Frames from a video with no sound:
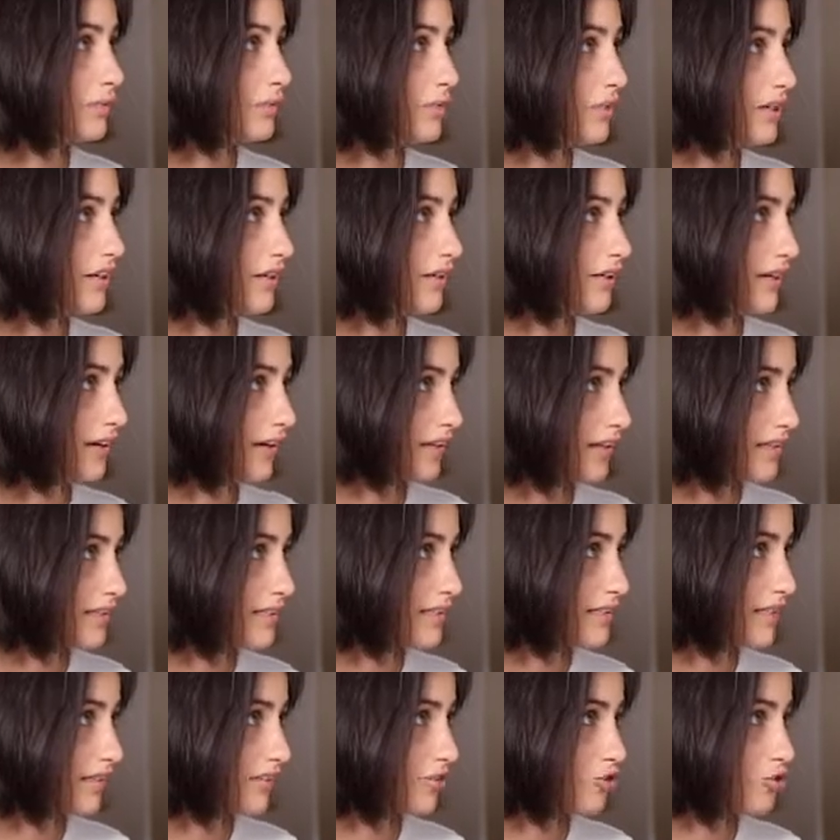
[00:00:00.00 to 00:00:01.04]
where it
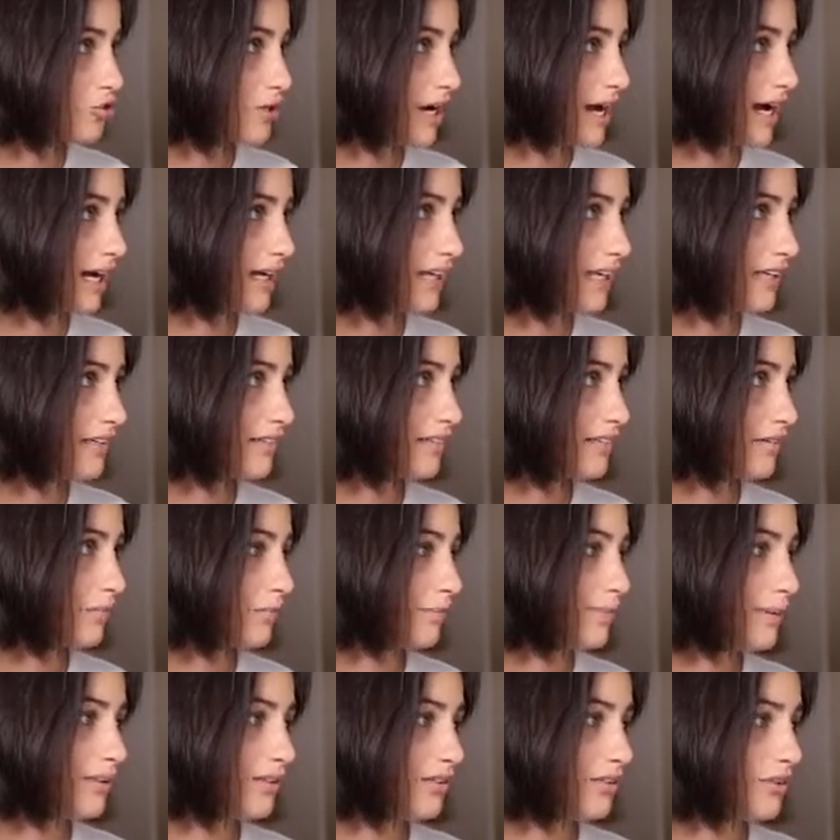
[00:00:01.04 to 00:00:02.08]
is and drag it
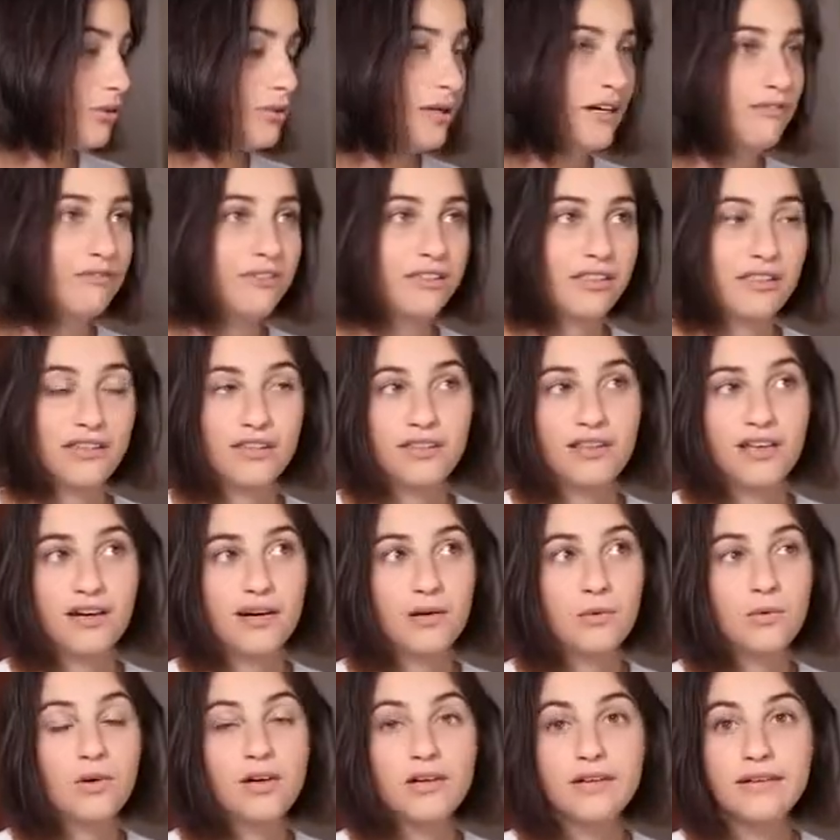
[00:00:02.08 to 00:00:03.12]
below everything that
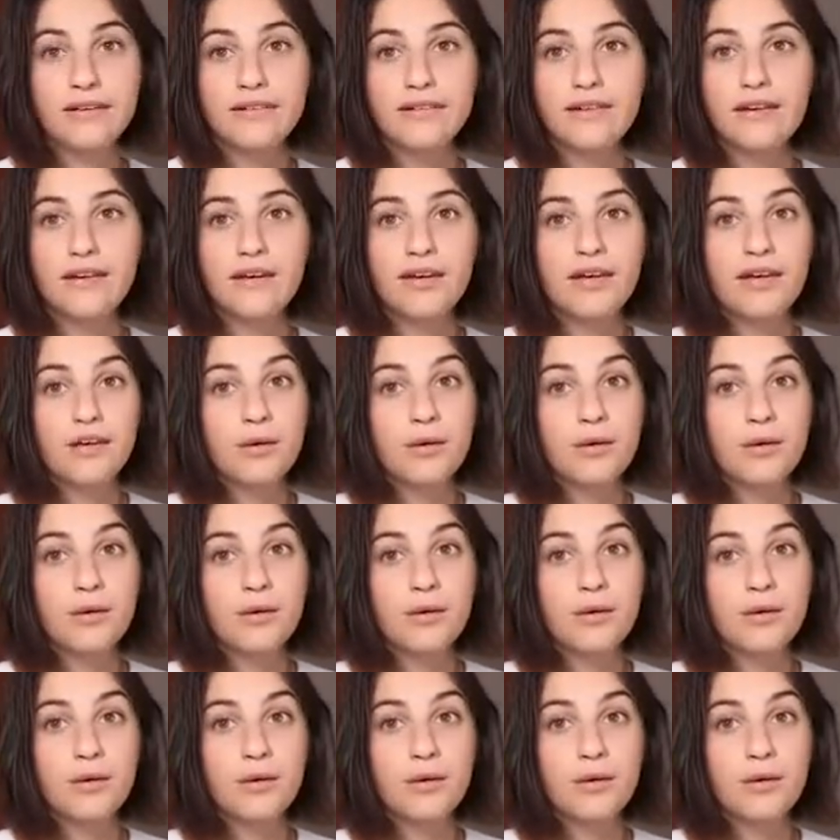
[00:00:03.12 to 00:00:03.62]
I want.